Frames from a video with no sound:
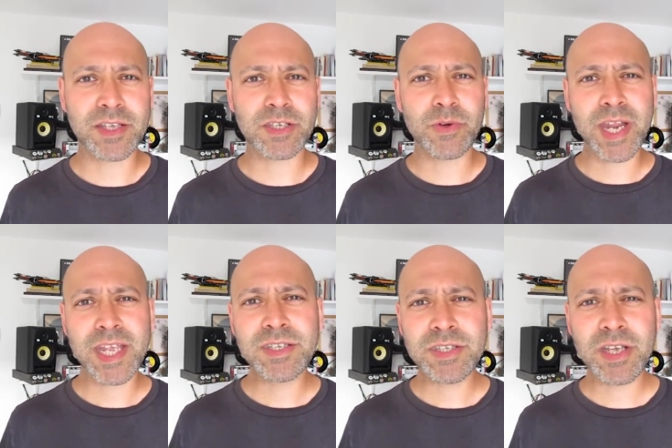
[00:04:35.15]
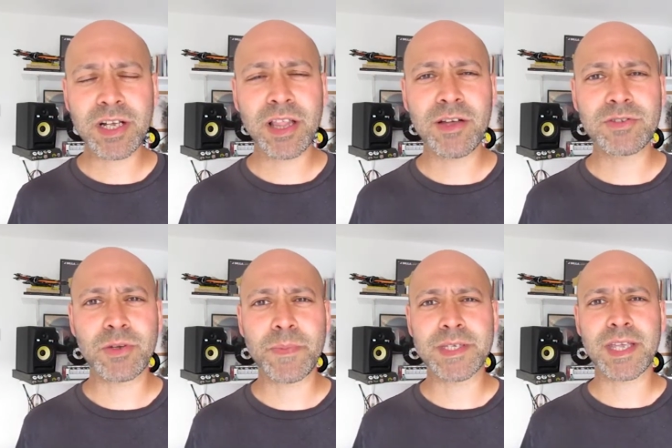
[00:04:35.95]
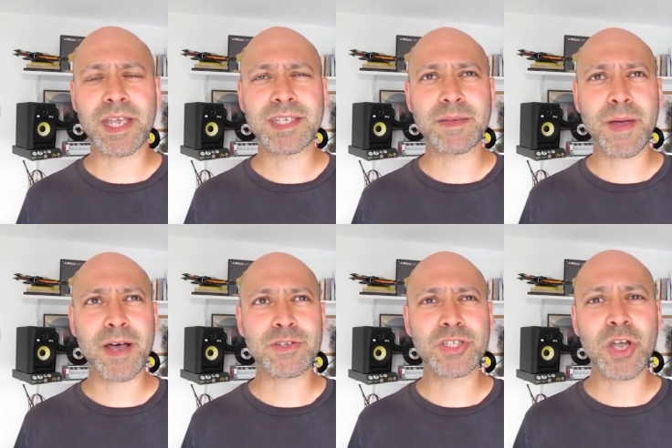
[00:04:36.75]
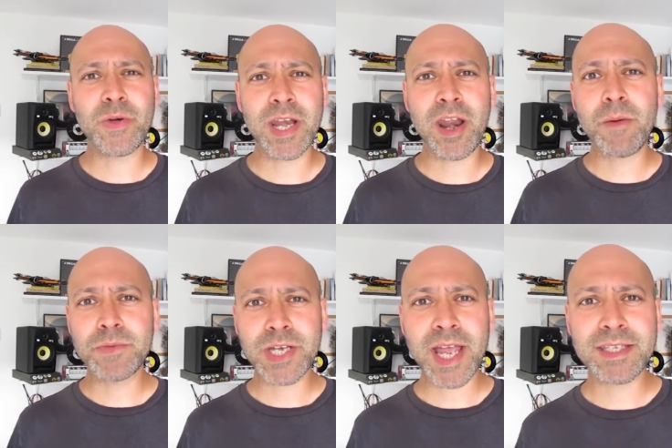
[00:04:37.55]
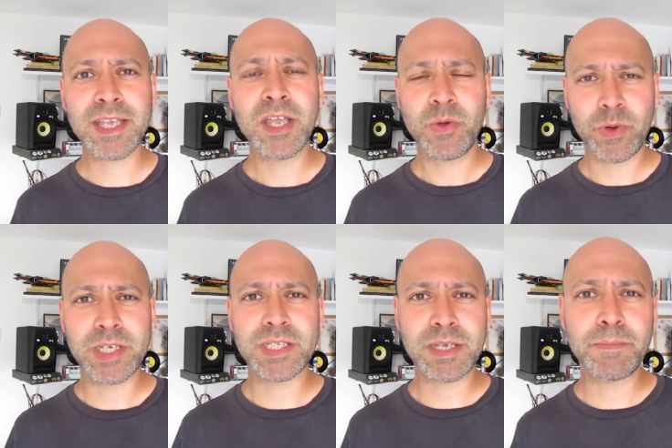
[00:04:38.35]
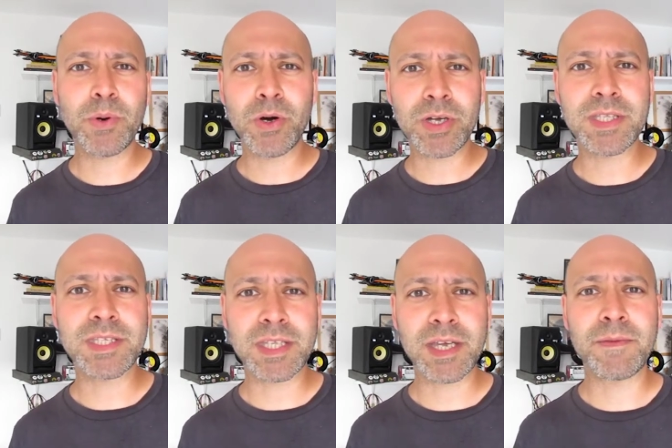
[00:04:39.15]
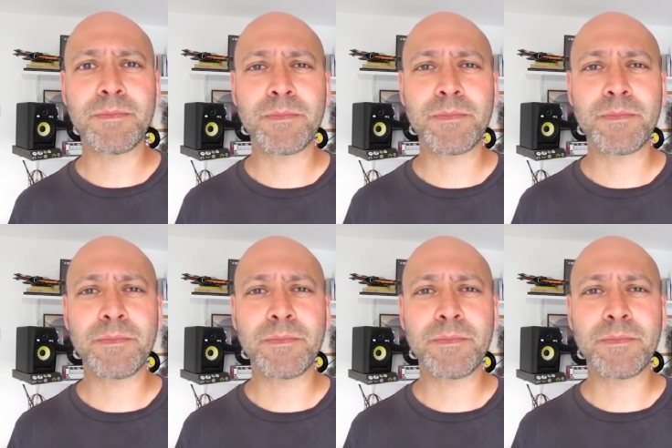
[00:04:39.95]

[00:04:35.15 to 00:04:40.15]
So an insert close-up is about showing an object which is important to the